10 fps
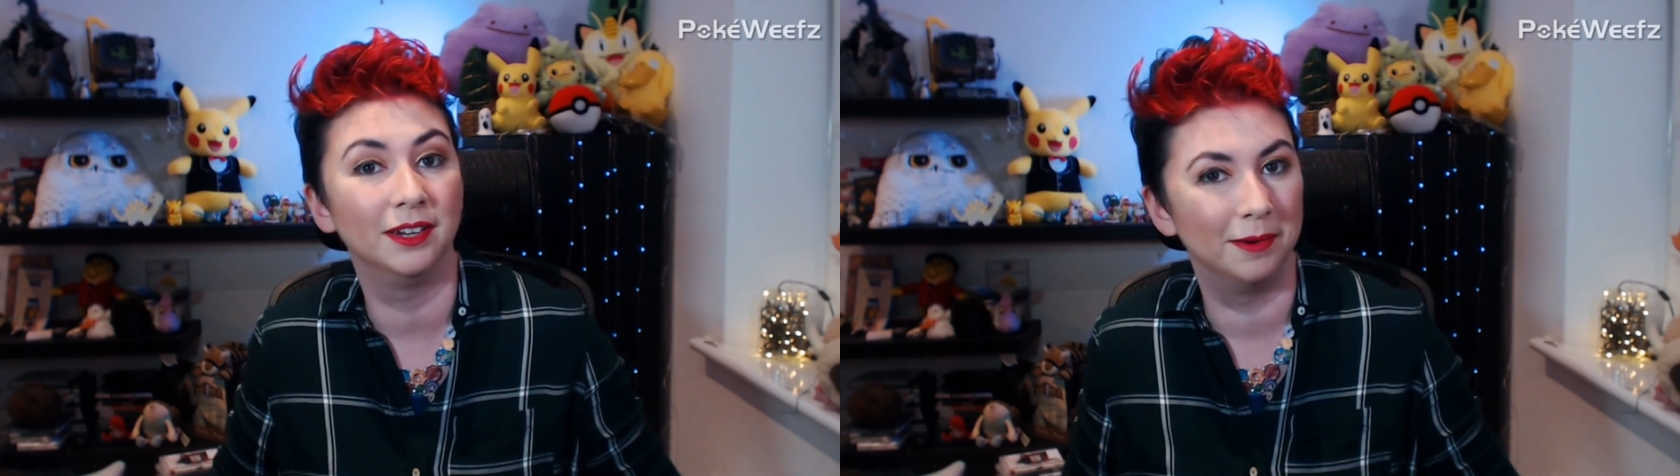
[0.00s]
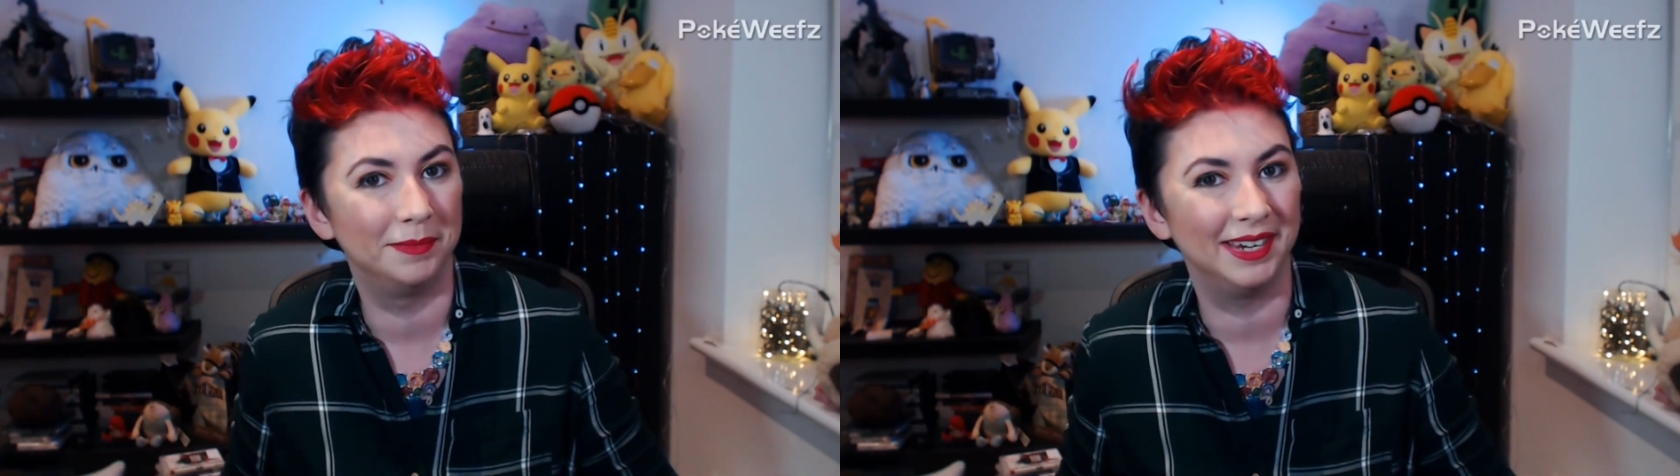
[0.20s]

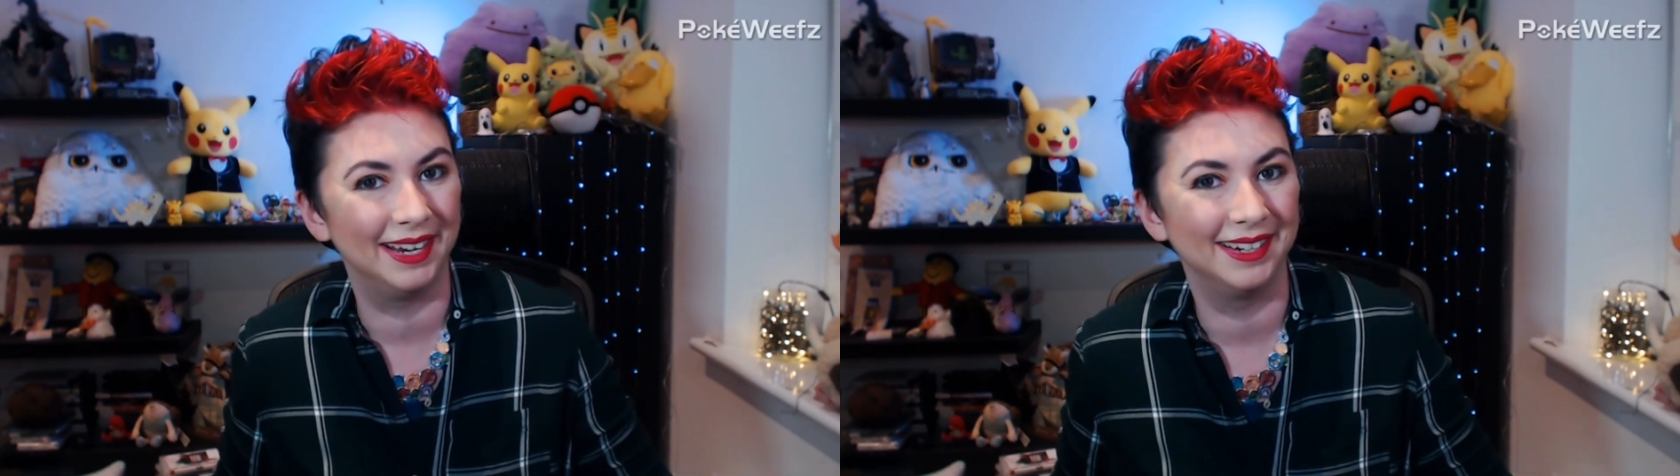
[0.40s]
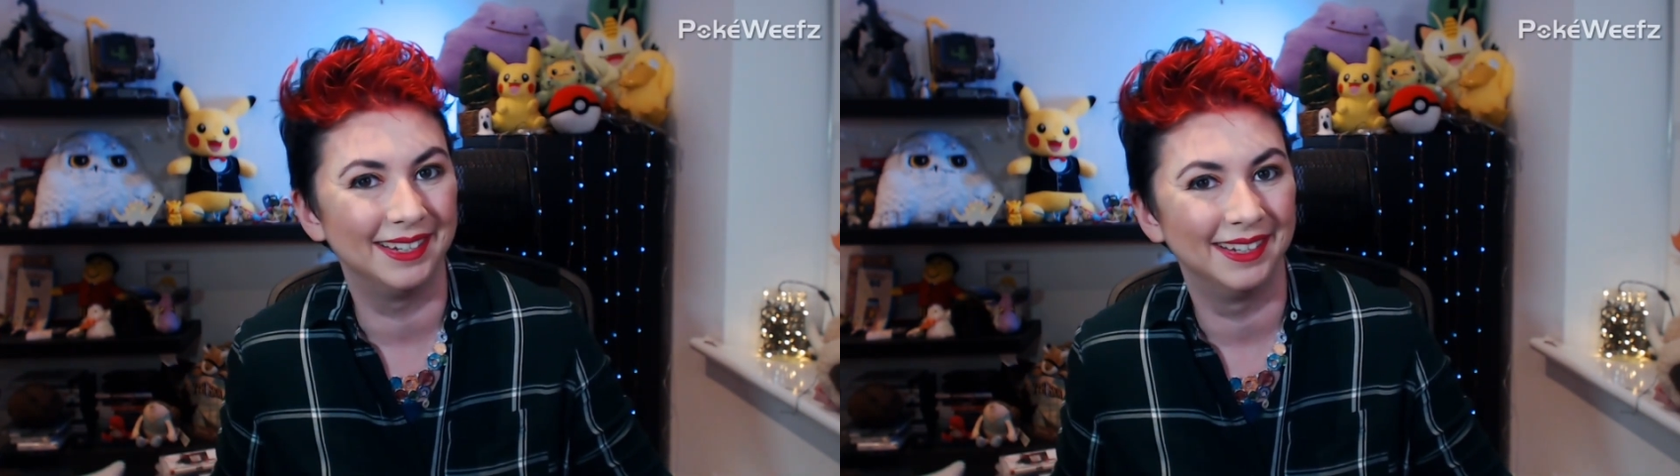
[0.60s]

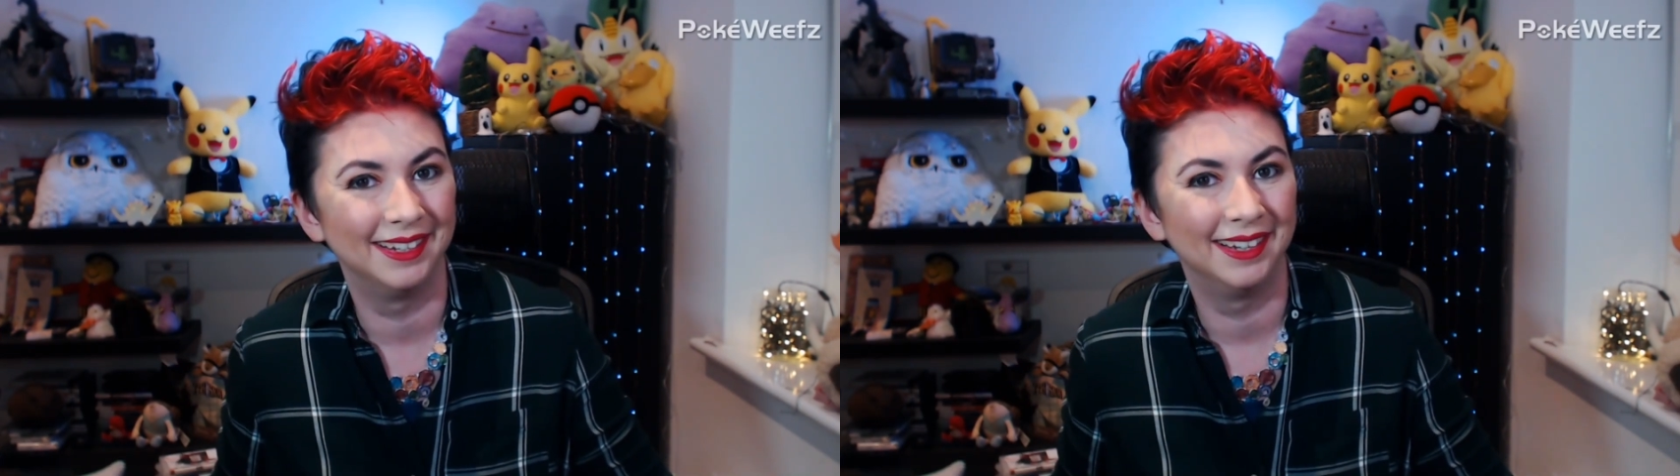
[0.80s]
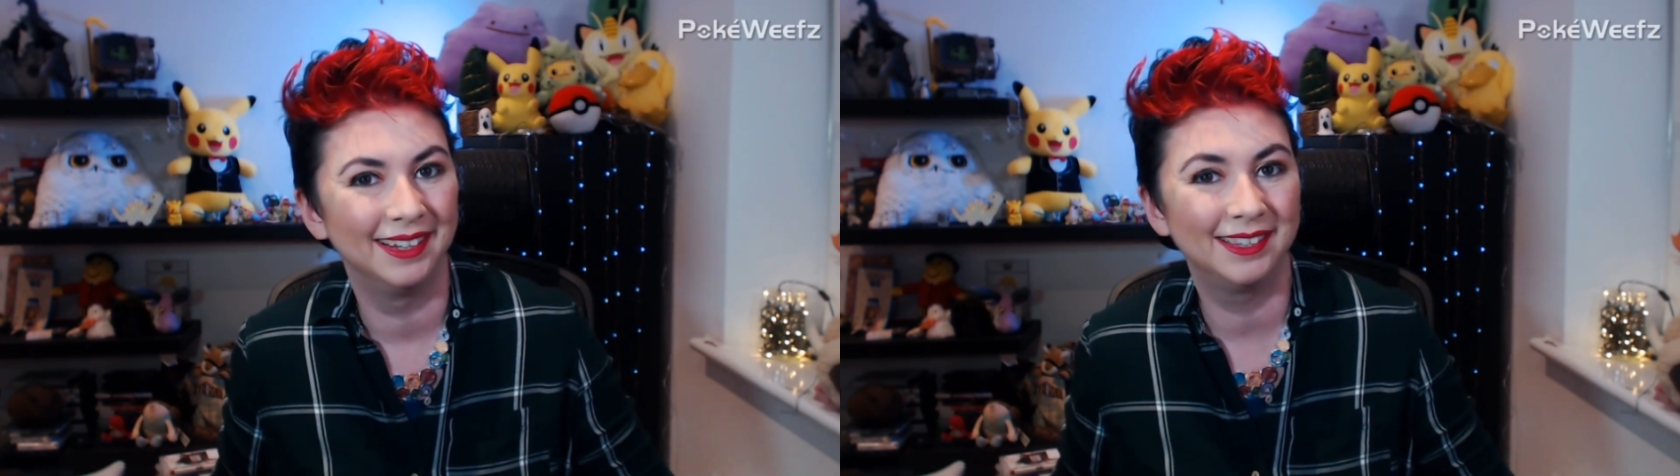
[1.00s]
update.
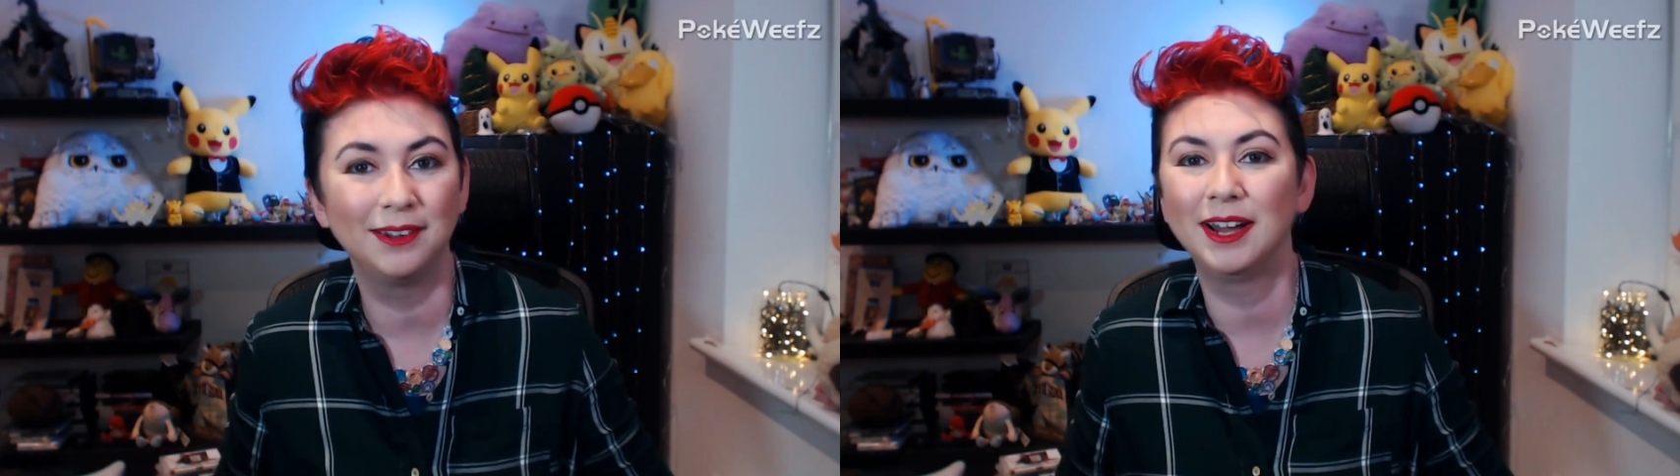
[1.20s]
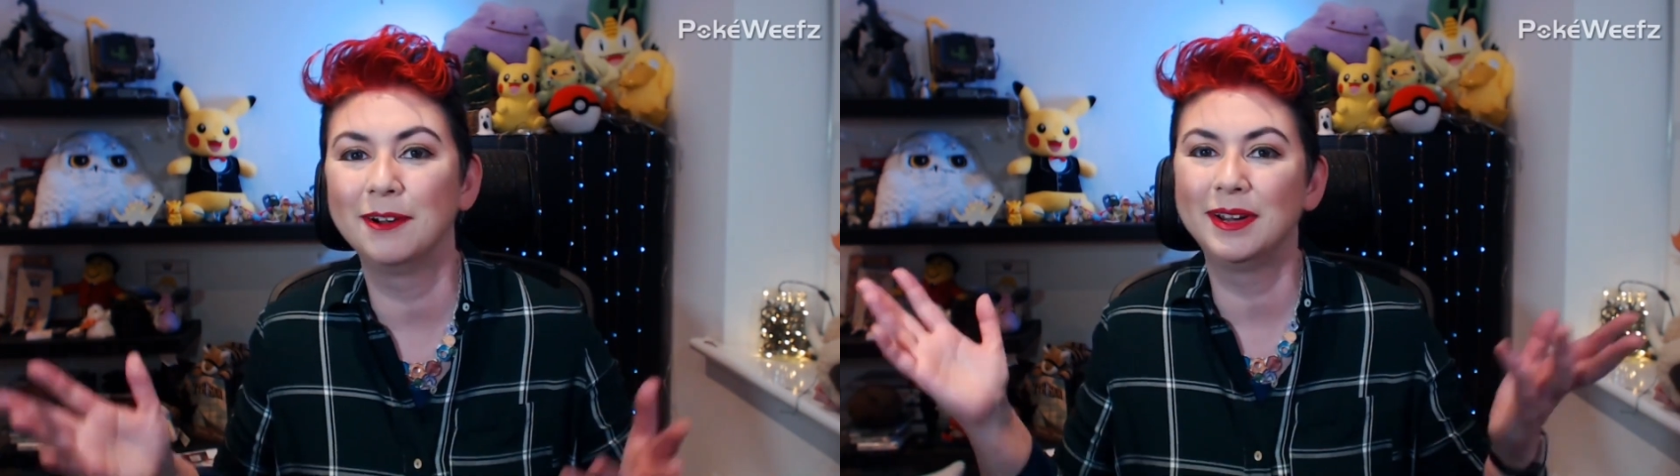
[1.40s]
So
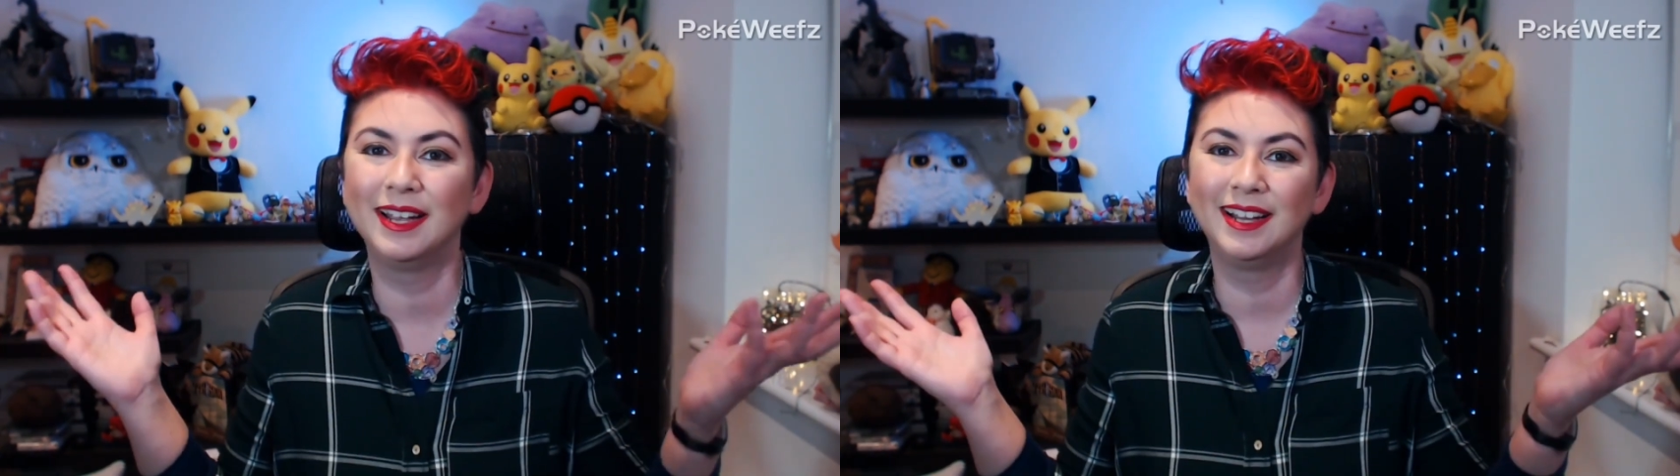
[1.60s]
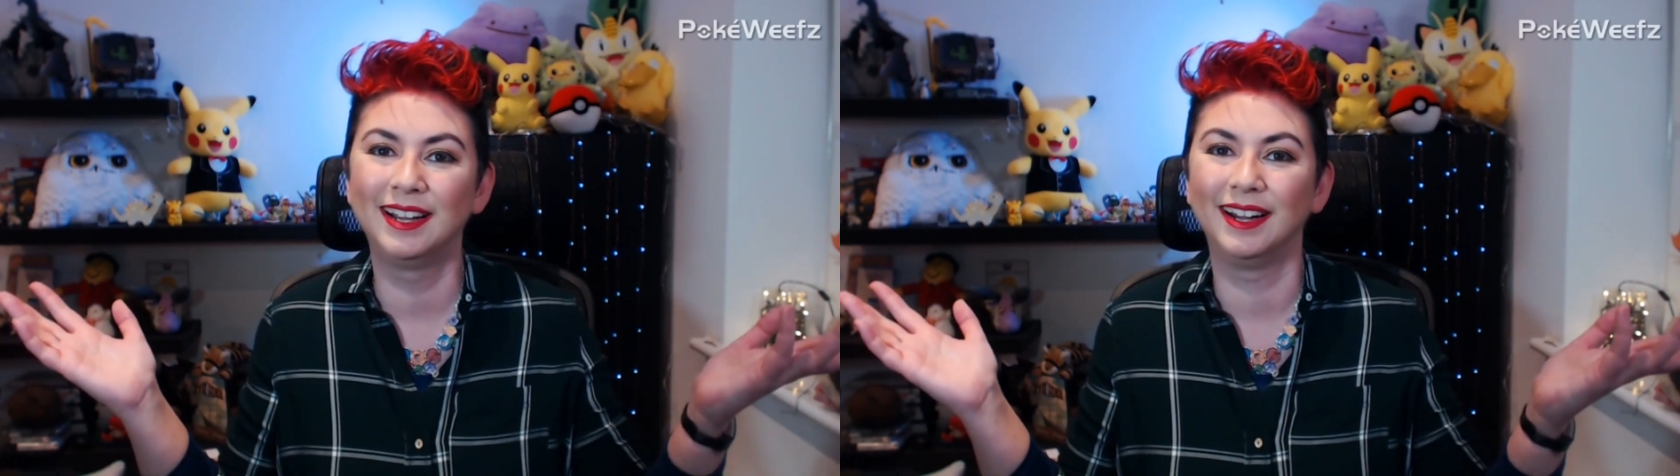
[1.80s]
here we
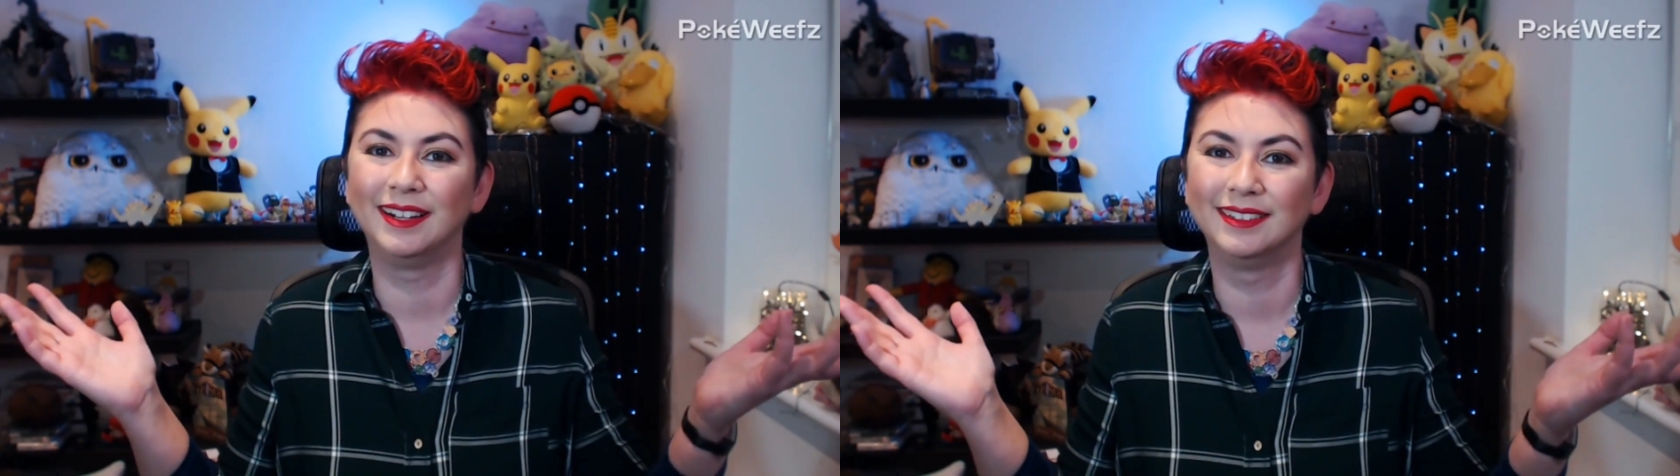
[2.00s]
are!